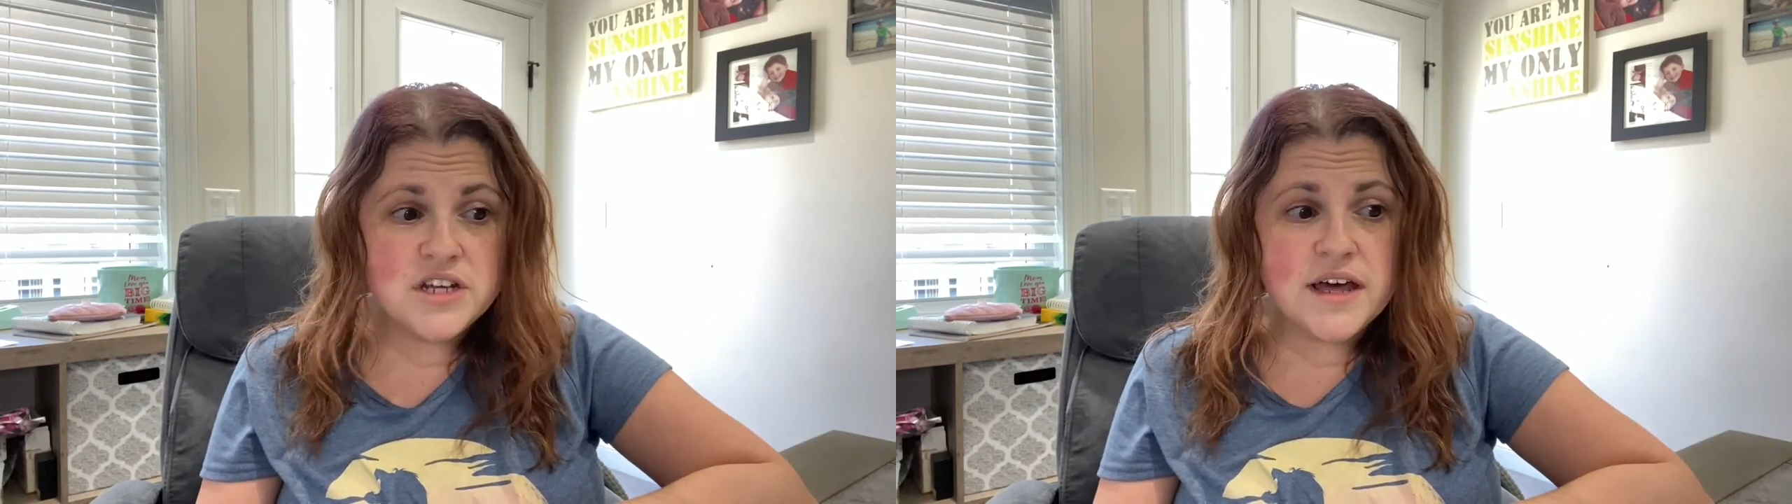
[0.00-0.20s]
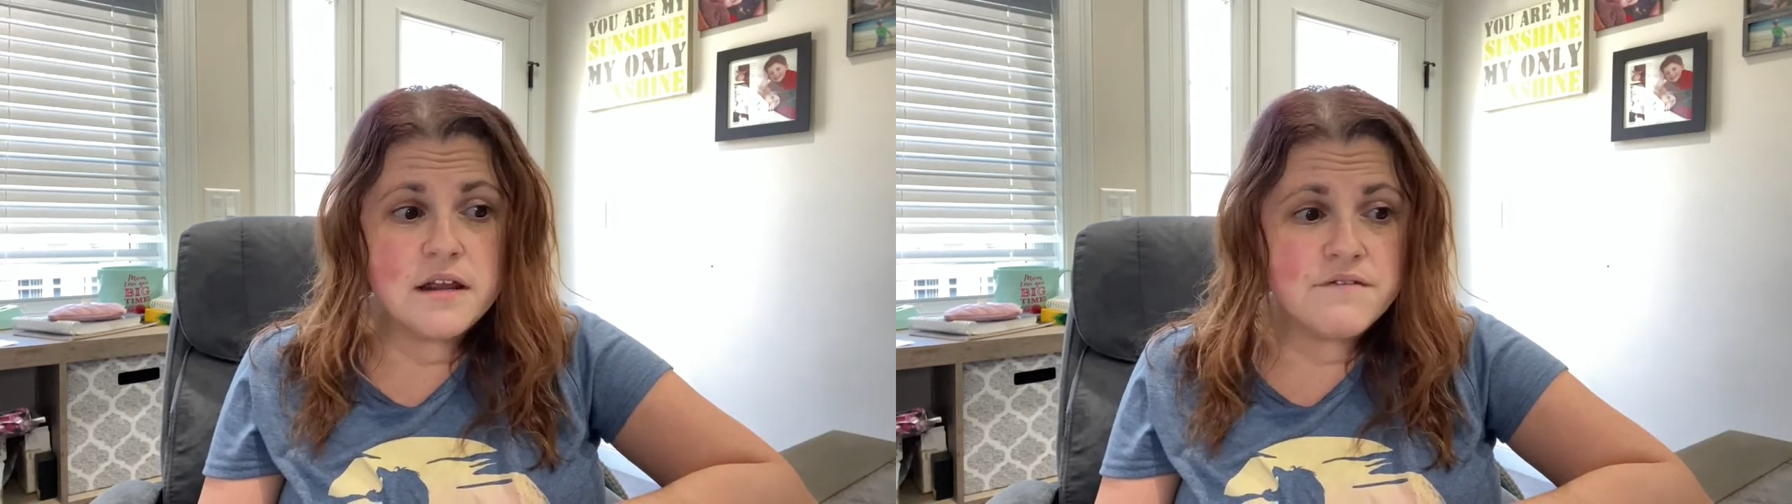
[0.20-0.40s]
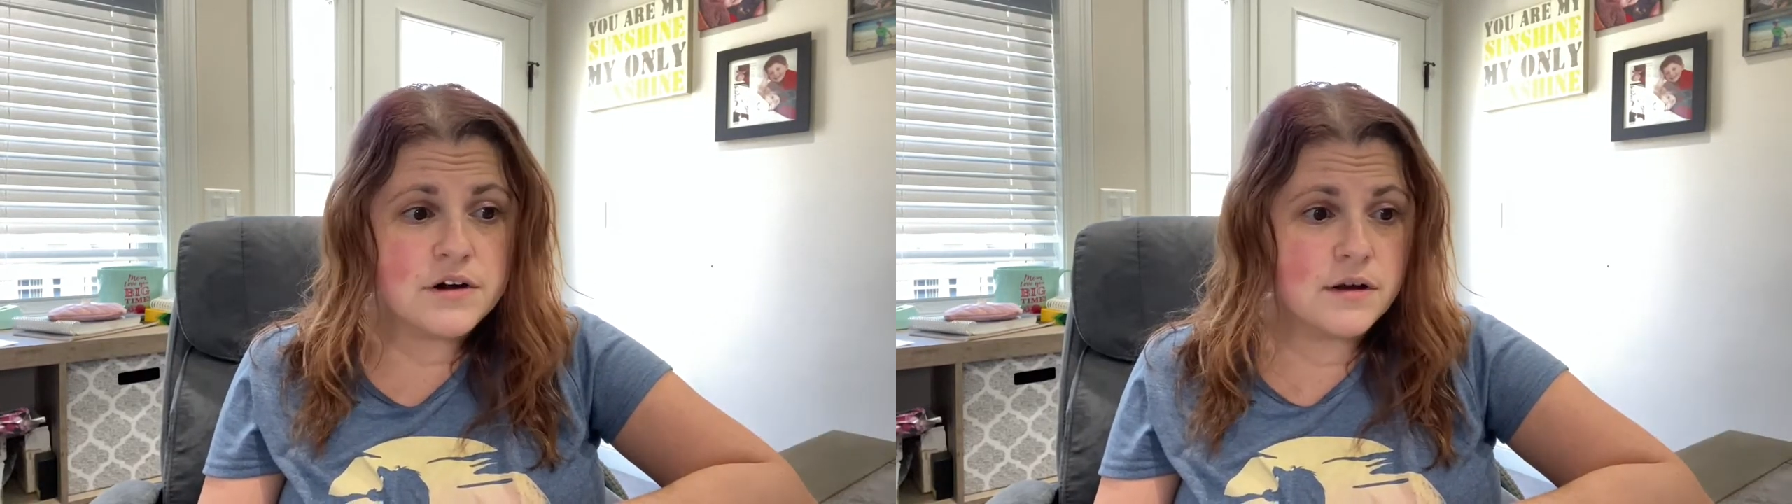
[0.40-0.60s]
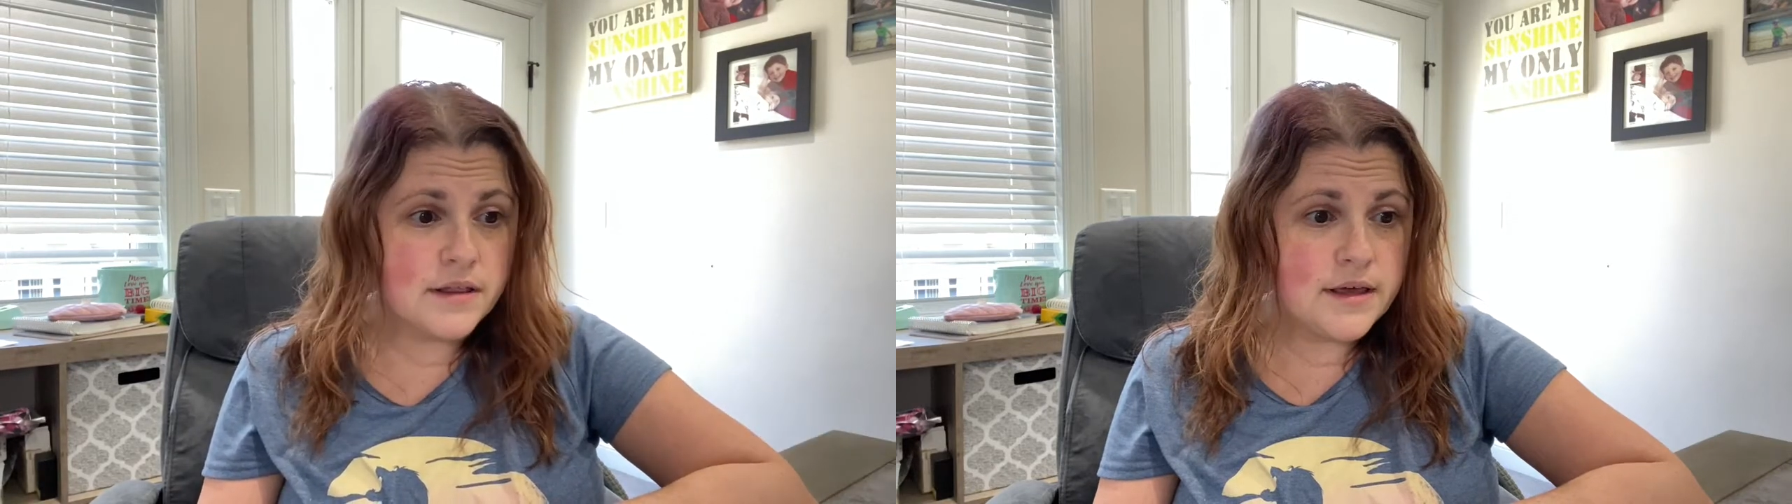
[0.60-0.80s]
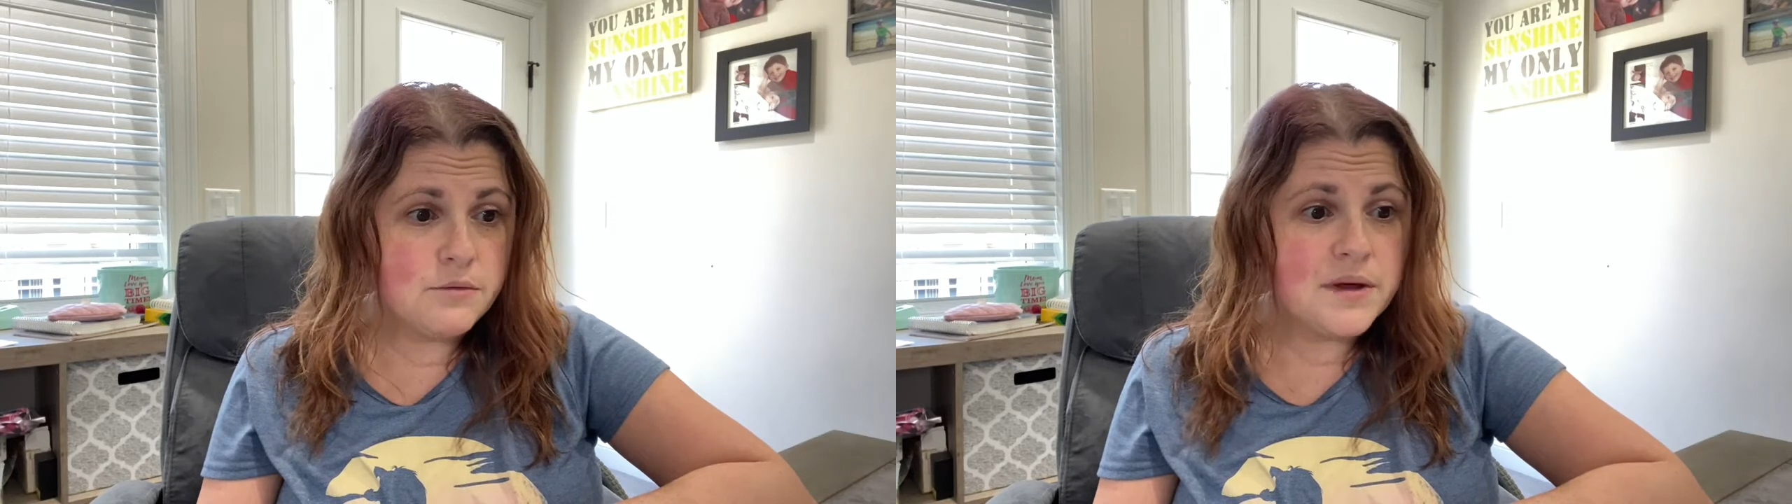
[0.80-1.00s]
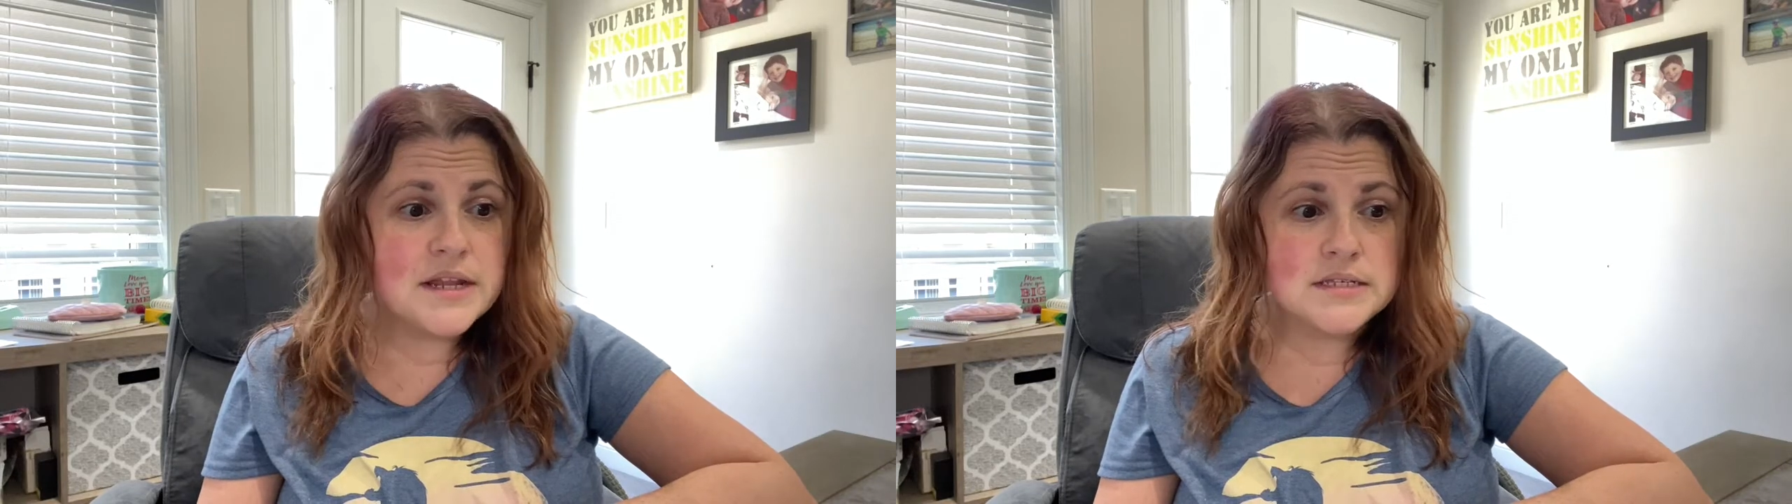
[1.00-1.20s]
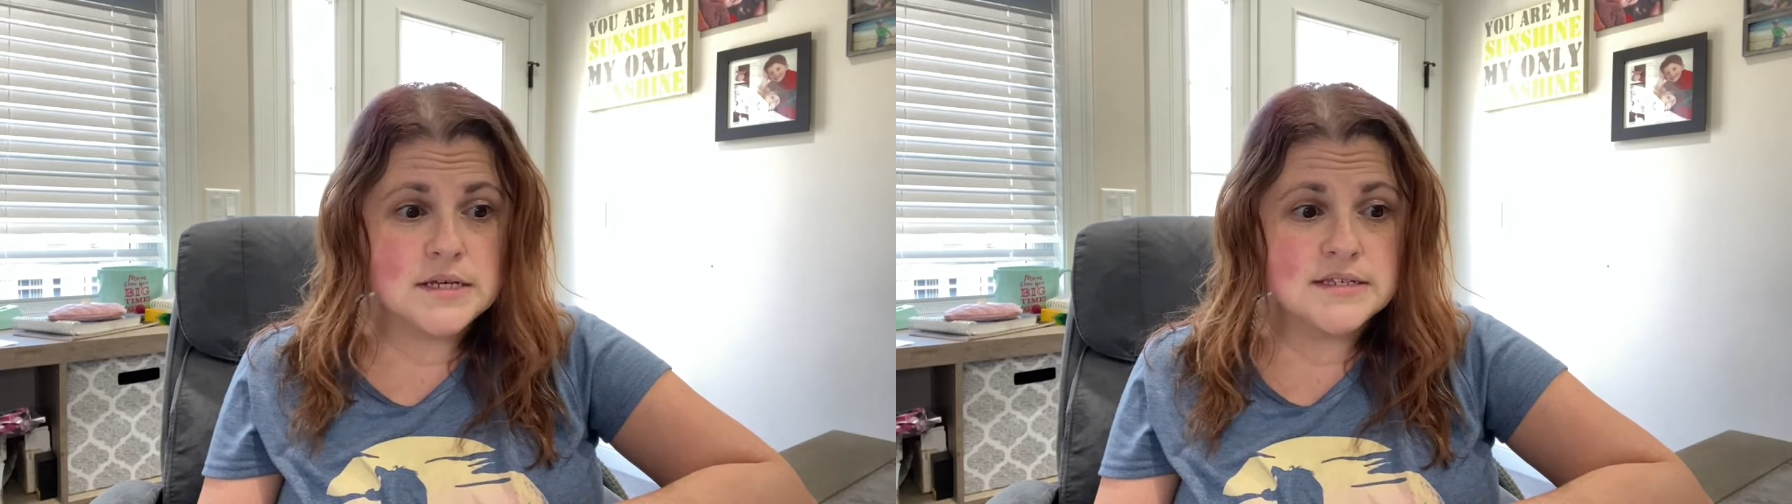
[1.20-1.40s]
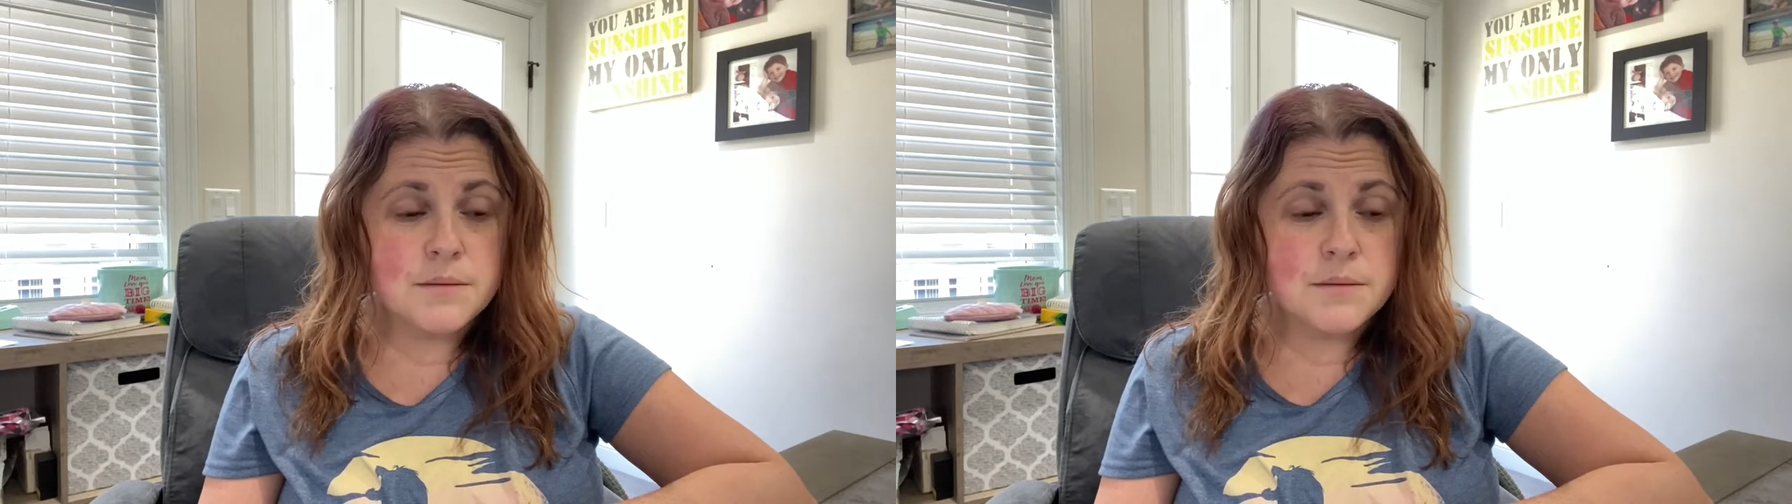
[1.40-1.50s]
inadvertently witnesses